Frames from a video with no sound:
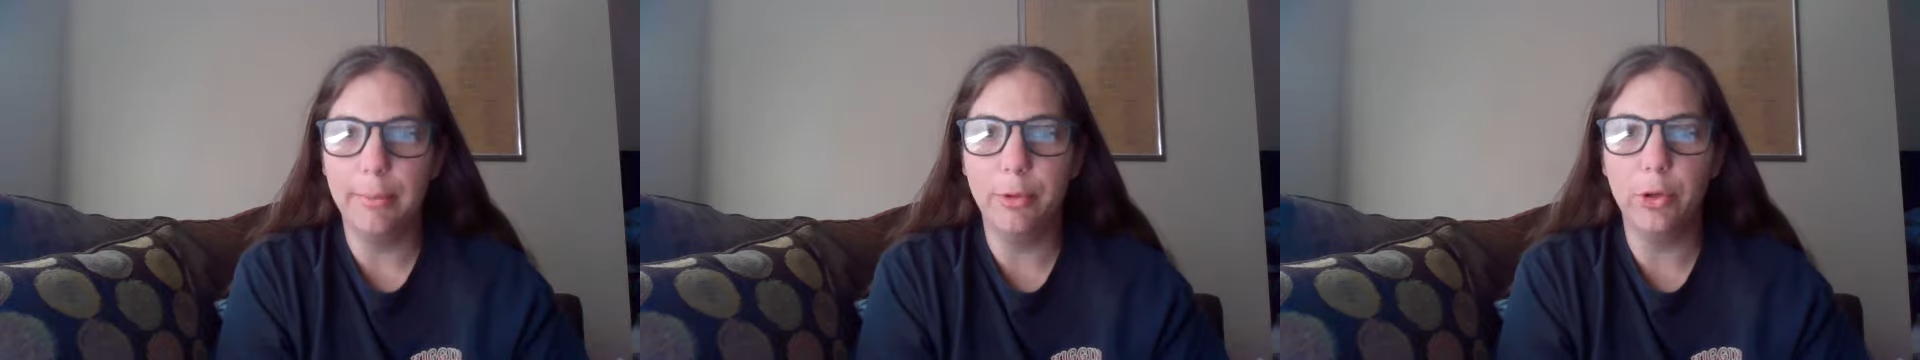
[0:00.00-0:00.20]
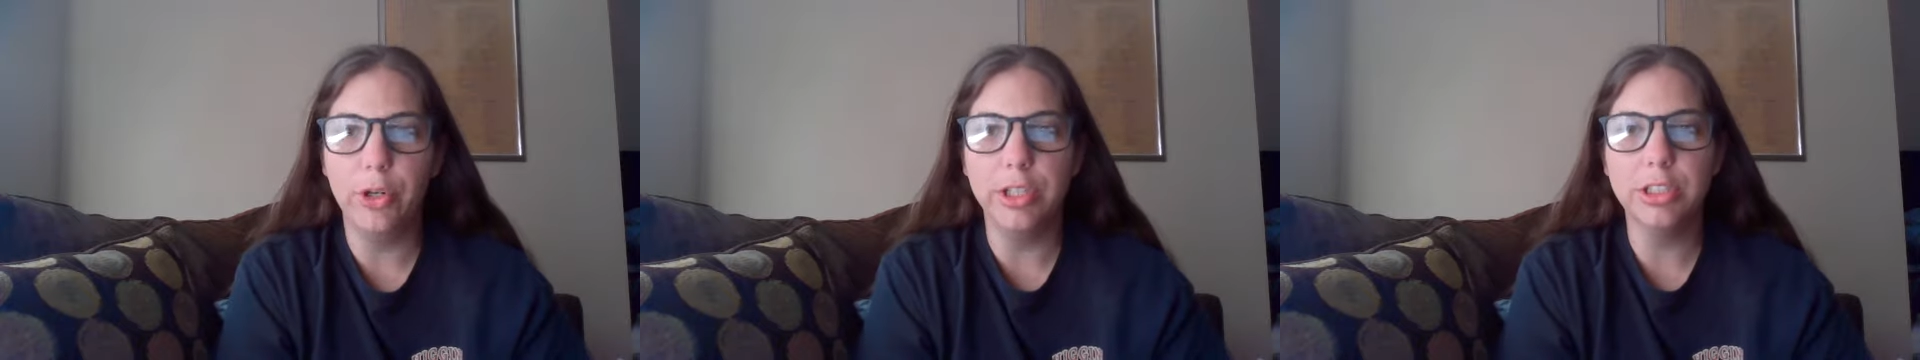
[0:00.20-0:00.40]

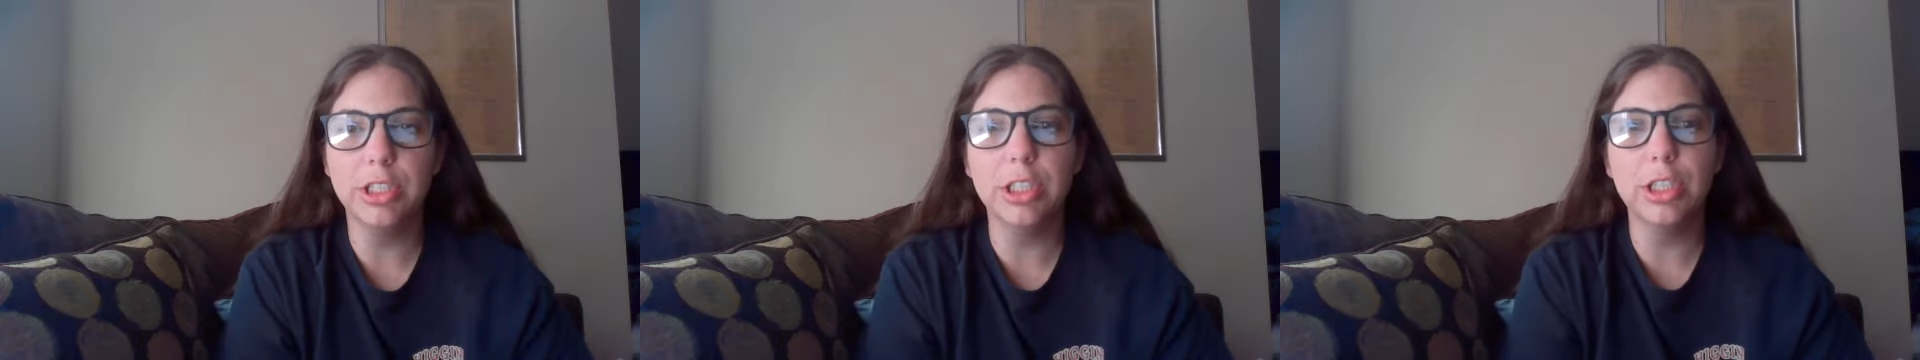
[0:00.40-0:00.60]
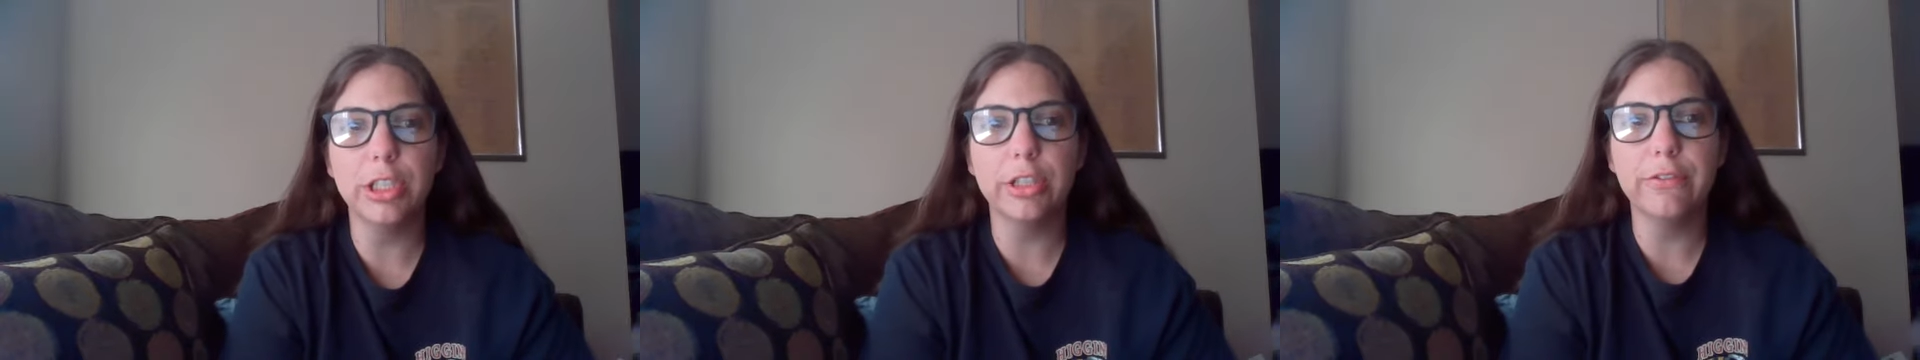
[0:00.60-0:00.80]
I'm going
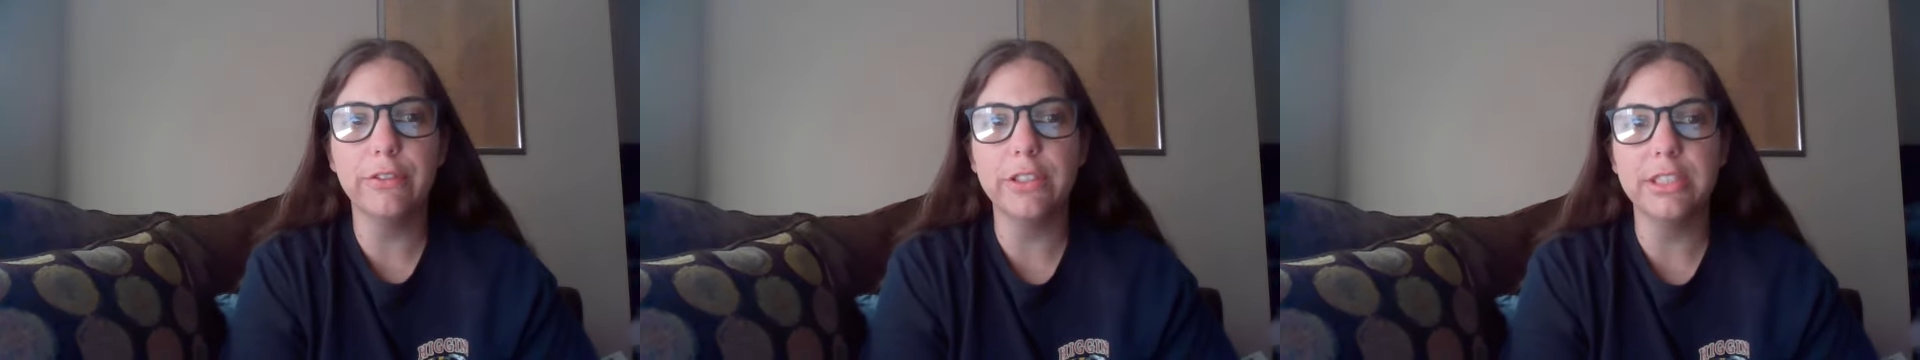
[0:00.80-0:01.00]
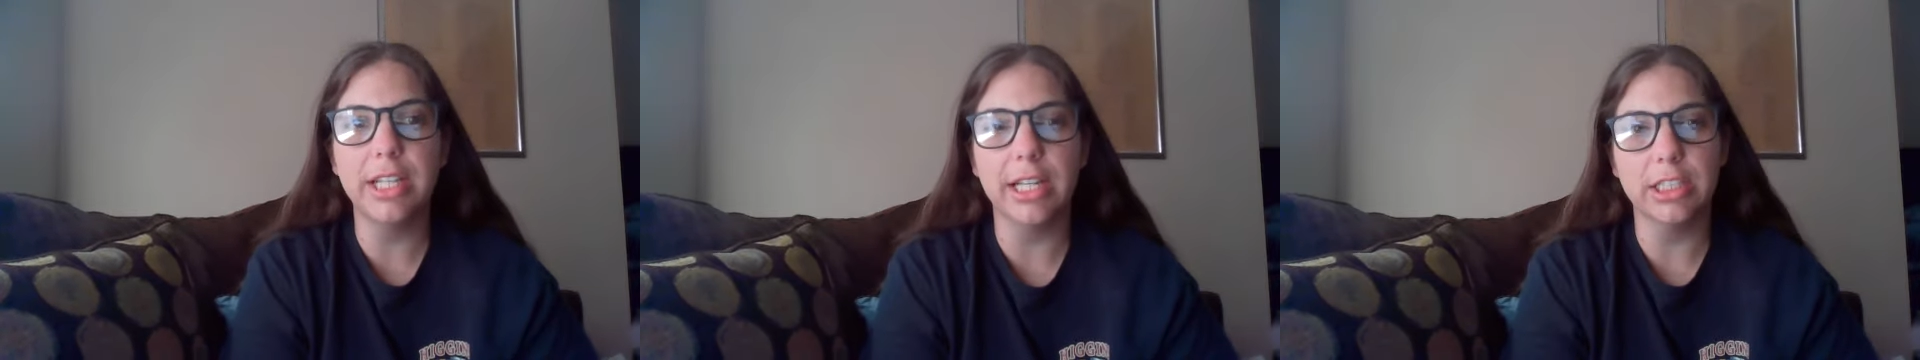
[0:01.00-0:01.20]
to look
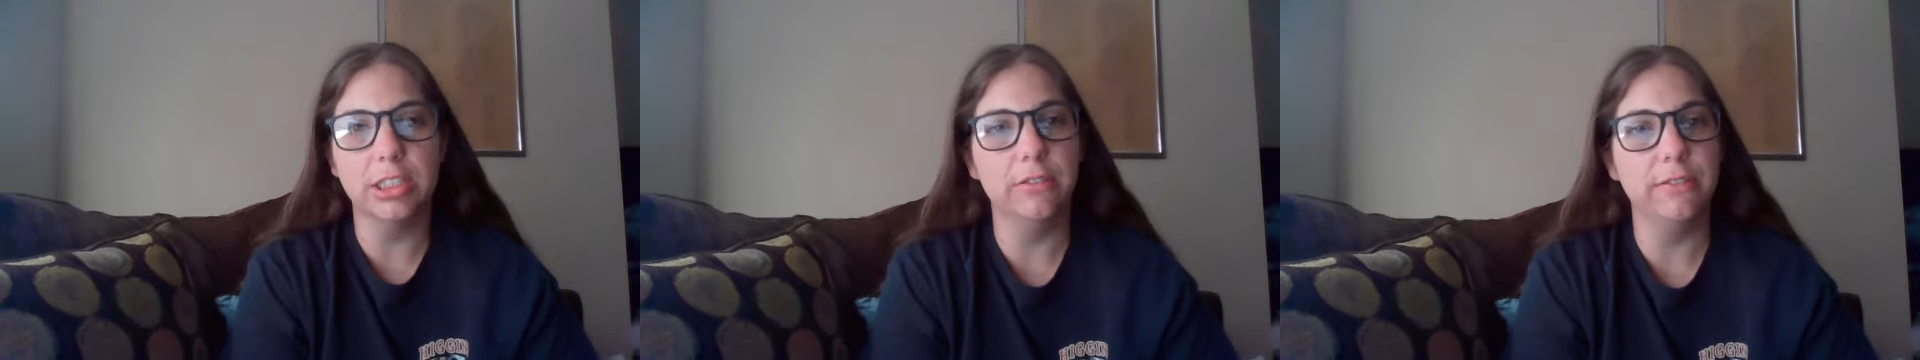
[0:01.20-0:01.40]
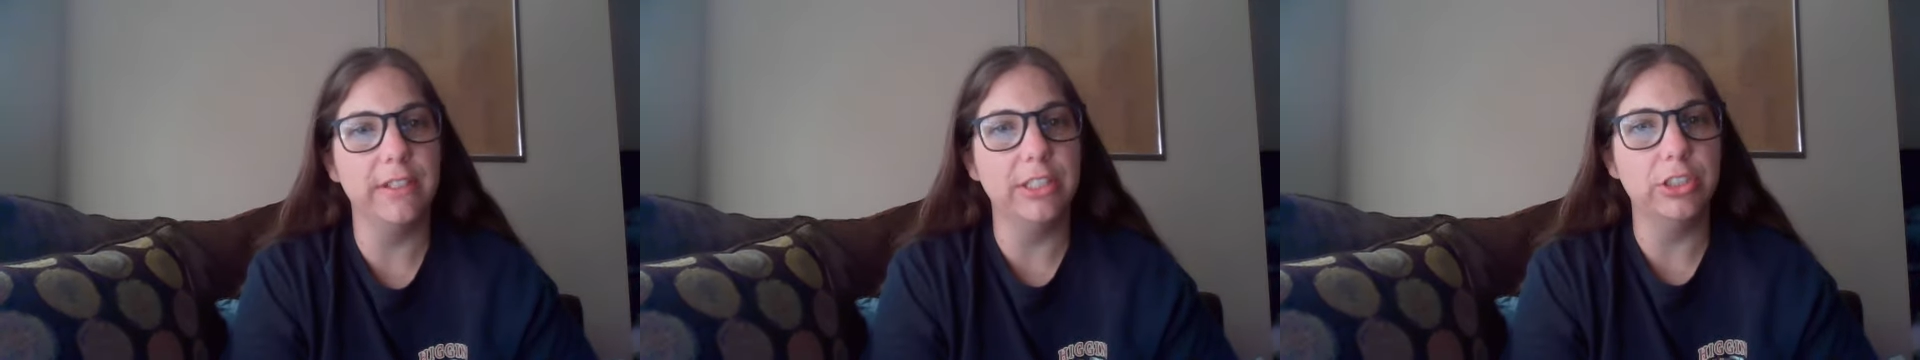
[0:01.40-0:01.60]
for
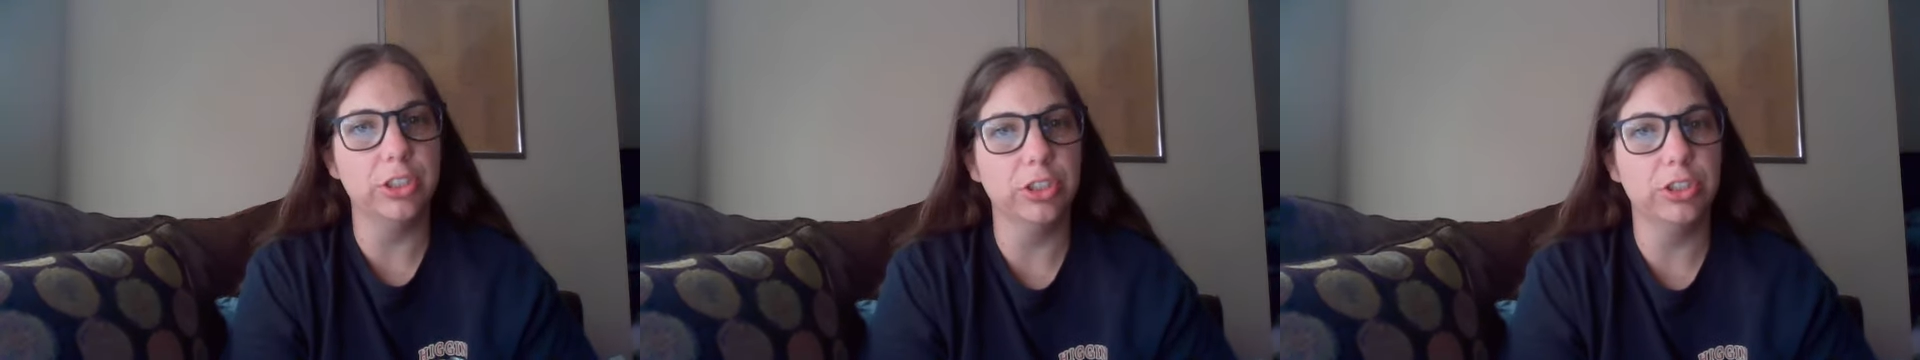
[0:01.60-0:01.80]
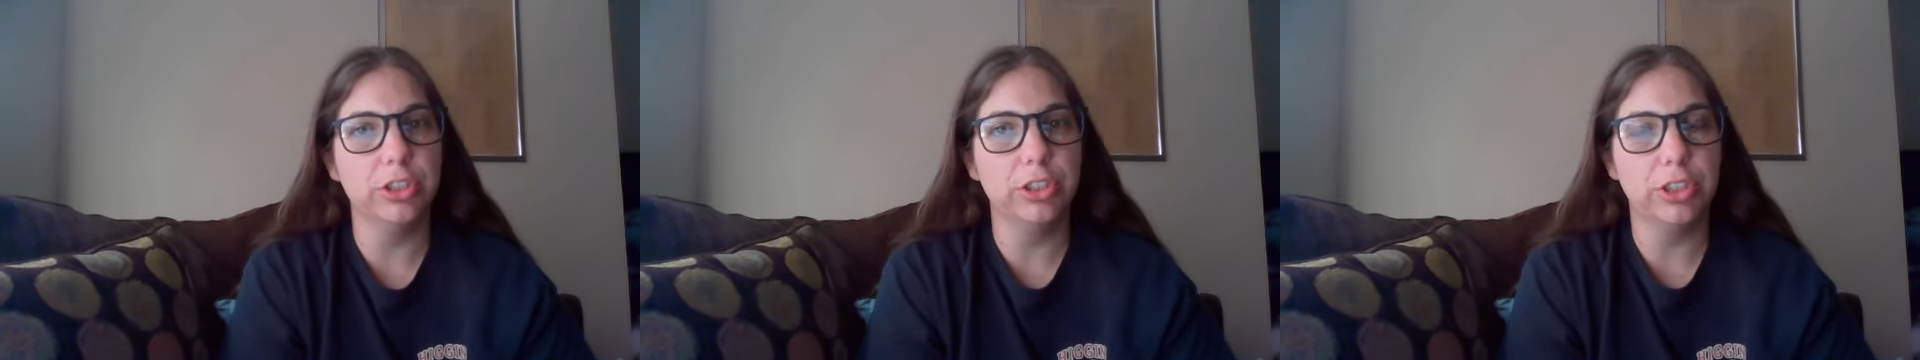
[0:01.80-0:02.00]
text
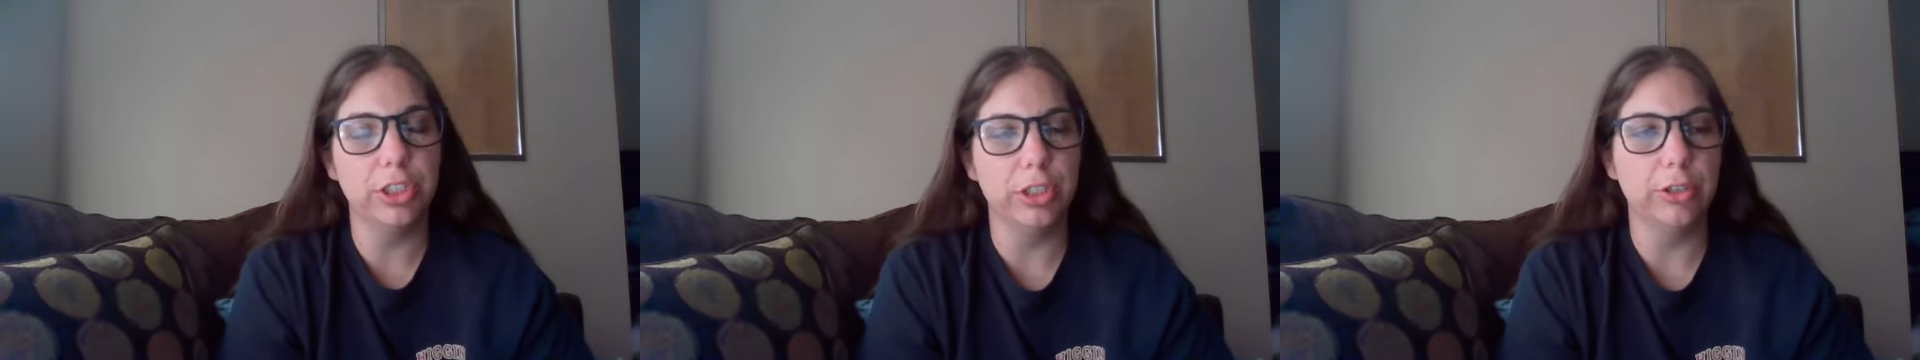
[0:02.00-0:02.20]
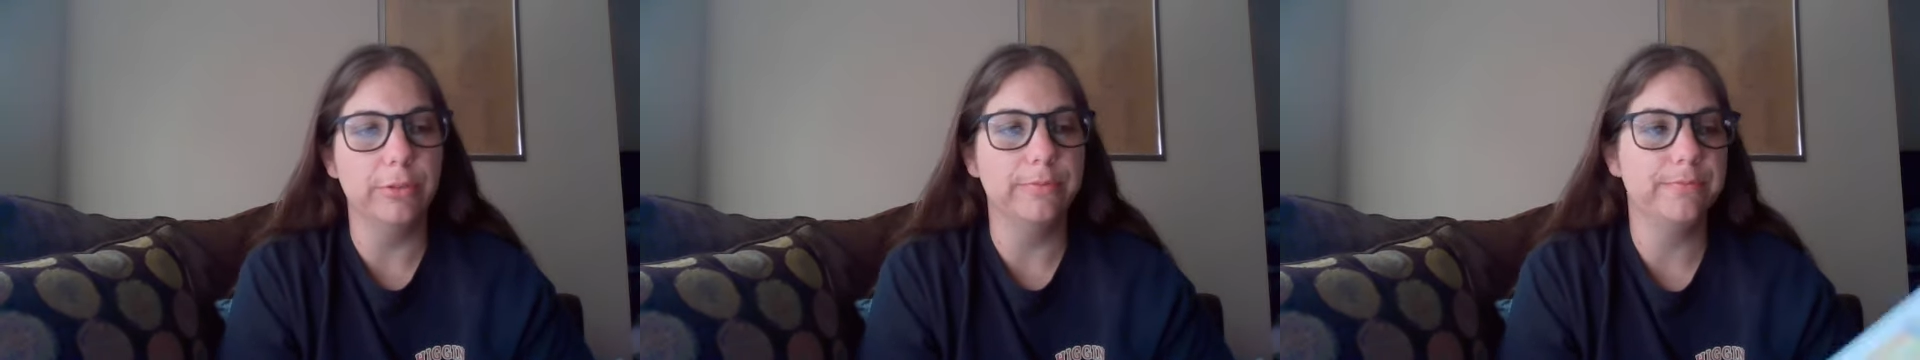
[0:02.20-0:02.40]
features
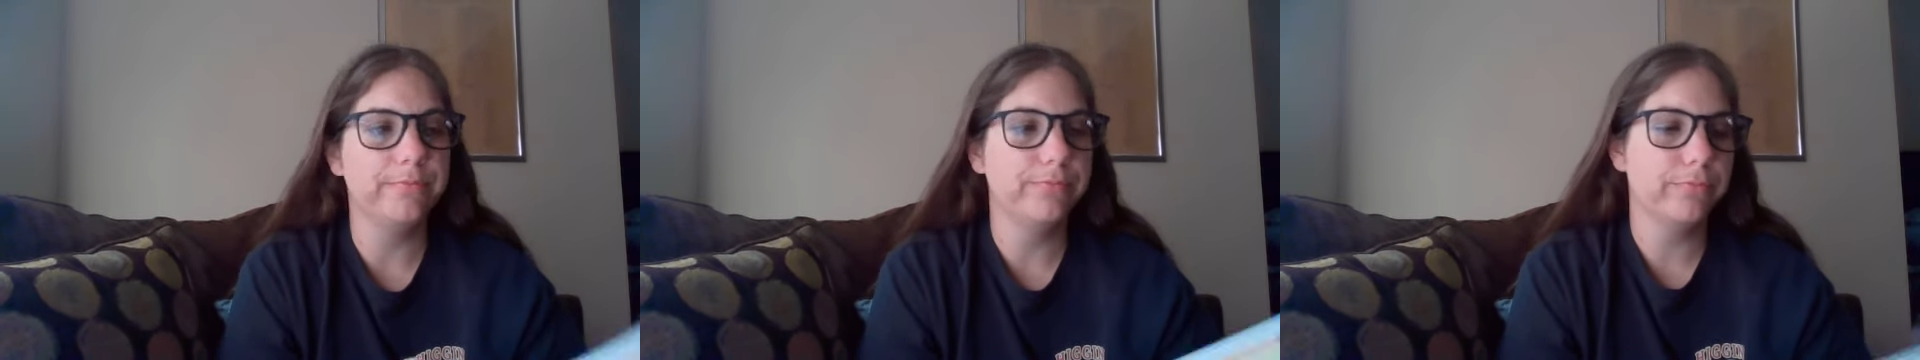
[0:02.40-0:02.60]
too.